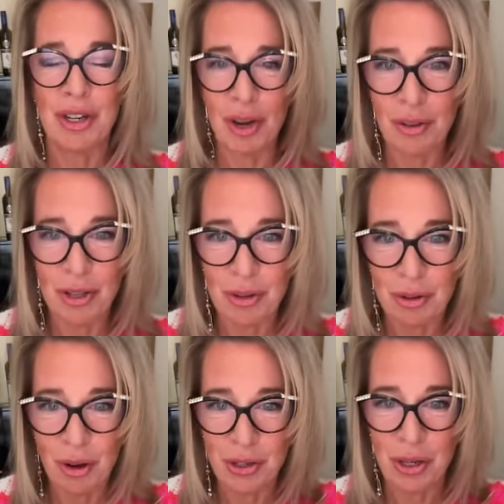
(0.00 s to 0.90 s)
to know that
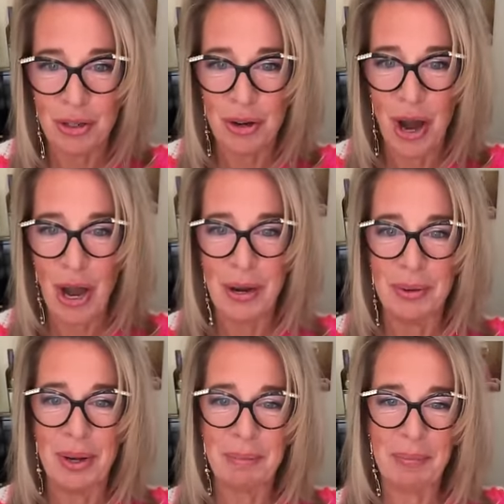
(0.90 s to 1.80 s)
you're not on your
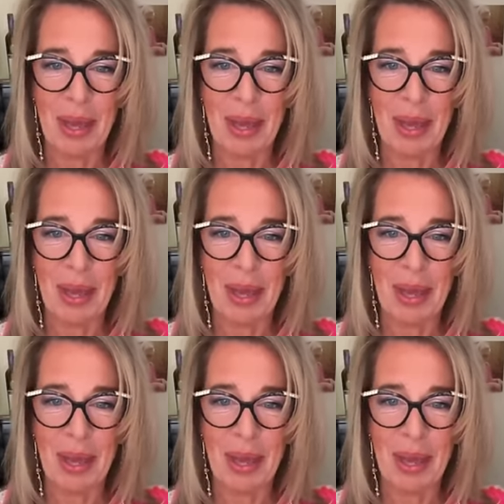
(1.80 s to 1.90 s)
own.